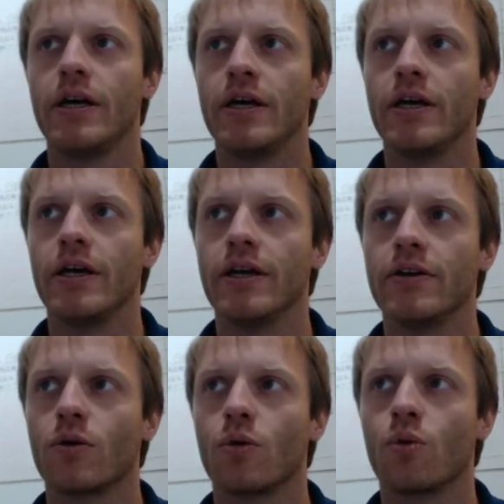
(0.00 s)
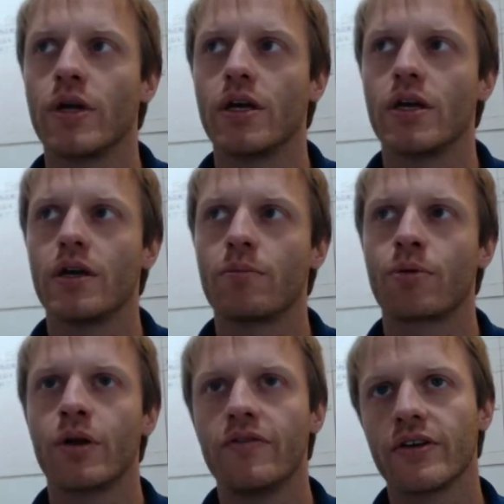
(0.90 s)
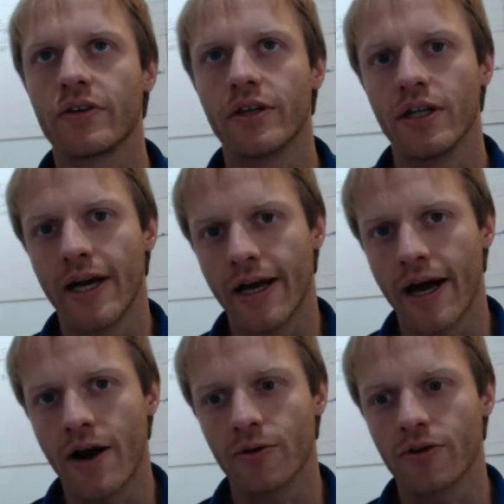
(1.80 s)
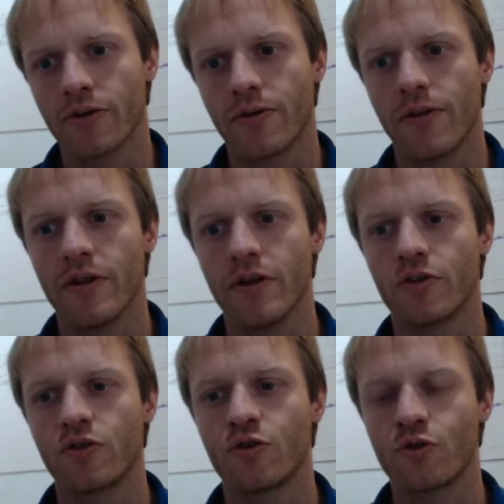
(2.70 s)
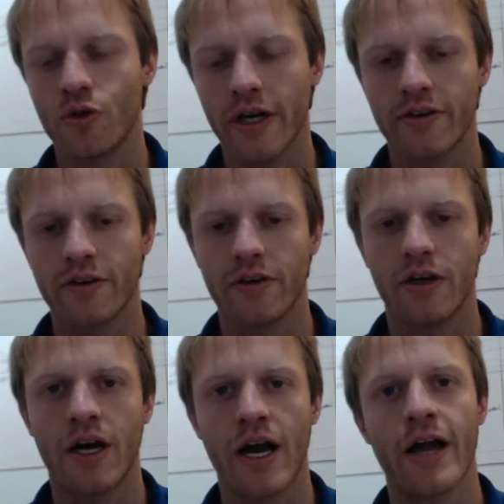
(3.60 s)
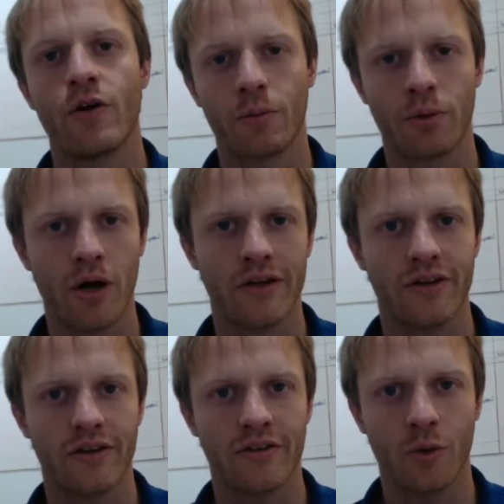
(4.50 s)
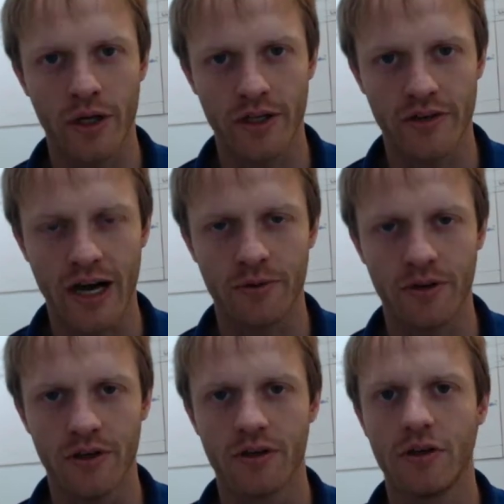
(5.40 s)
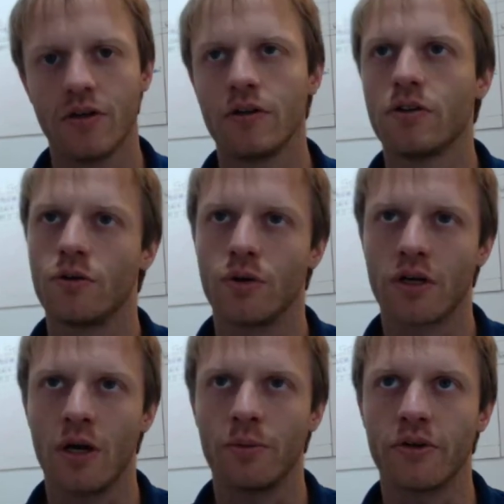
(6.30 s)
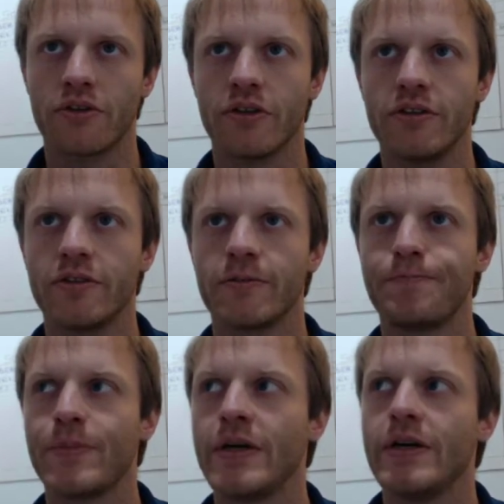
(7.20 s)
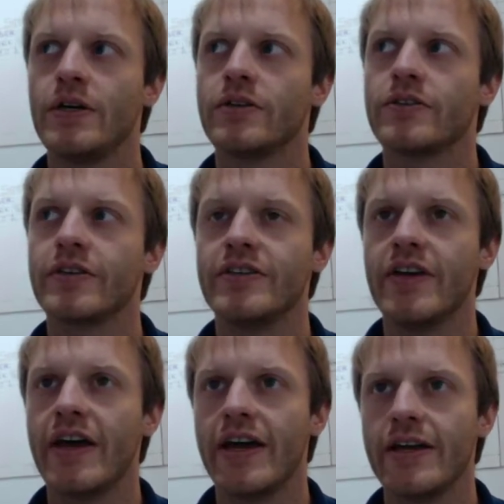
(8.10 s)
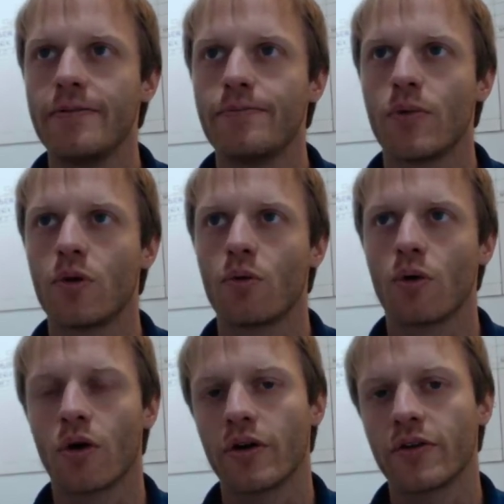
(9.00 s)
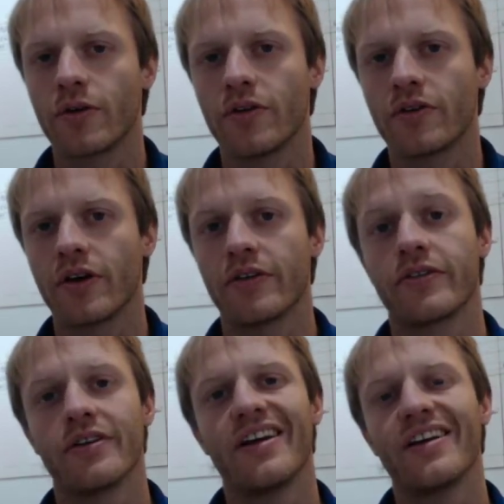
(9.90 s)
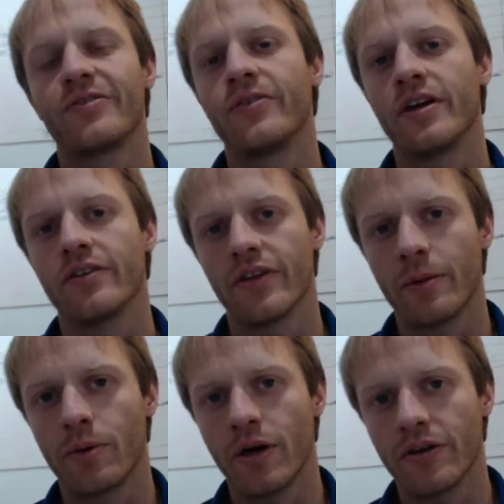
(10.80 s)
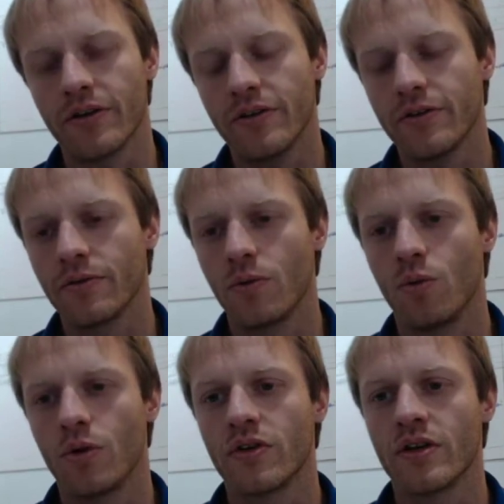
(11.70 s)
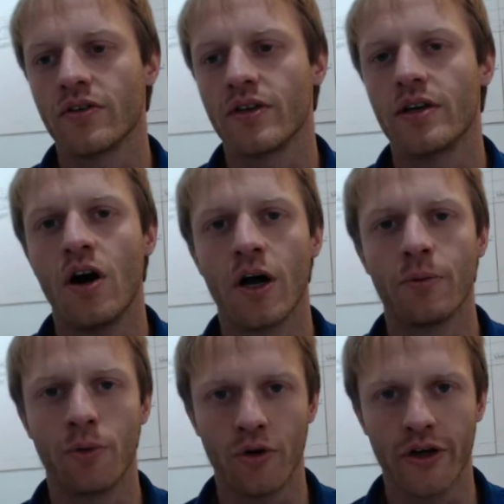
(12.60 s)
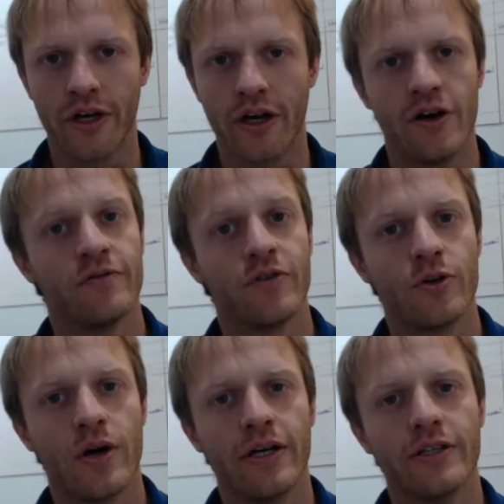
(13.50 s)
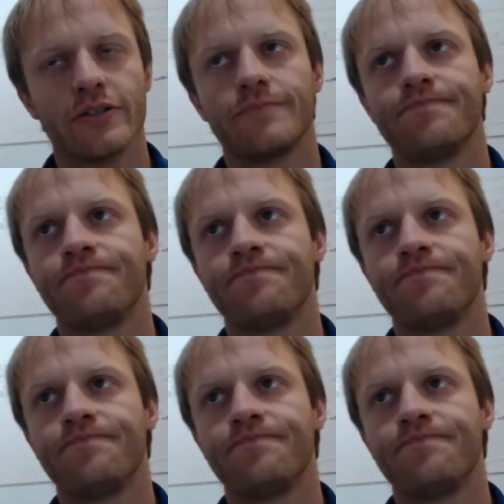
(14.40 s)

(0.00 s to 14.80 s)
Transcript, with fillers: and we previously laid out the strict hiring process that we adopted to accomplish this. Today, we're going to discuss the next phase of that process, which is the onboarding of new hires.